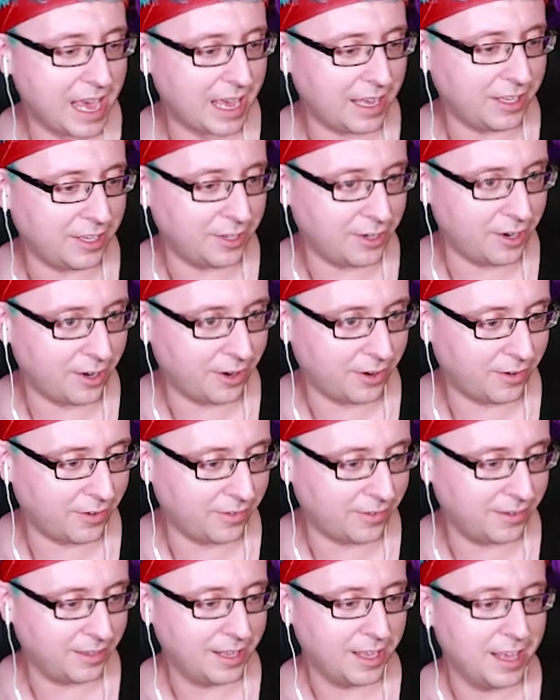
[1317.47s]
yet, you
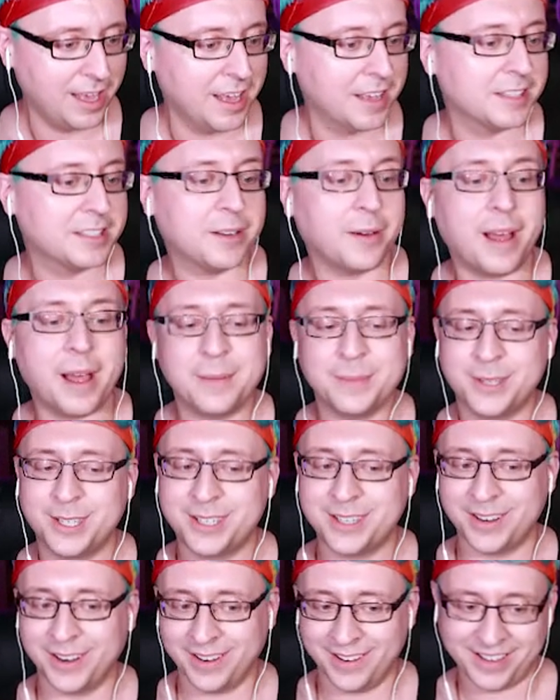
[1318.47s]
know? So I'm
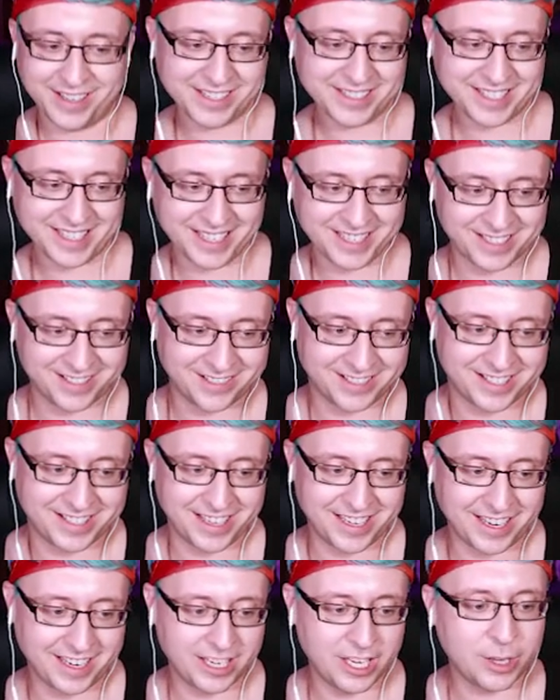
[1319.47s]
sure he's
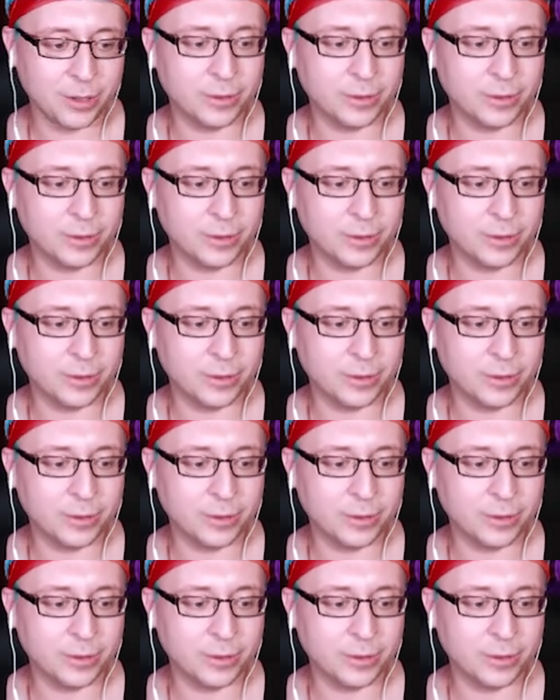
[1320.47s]
interested in—